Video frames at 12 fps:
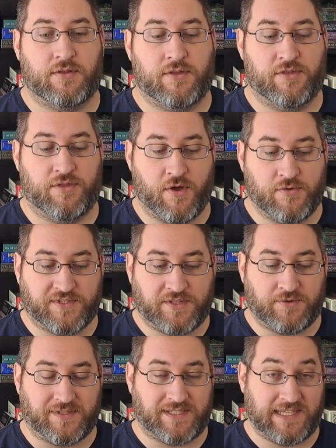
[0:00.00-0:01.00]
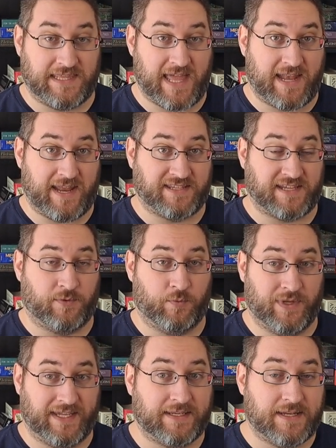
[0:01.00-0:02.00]
Those who see that as a
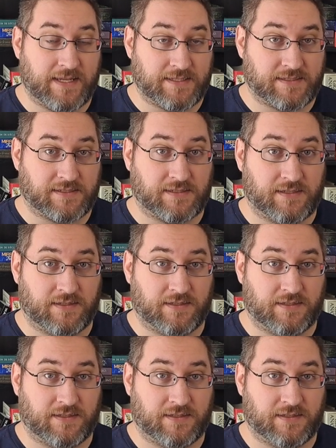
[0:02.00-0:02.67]
weakness,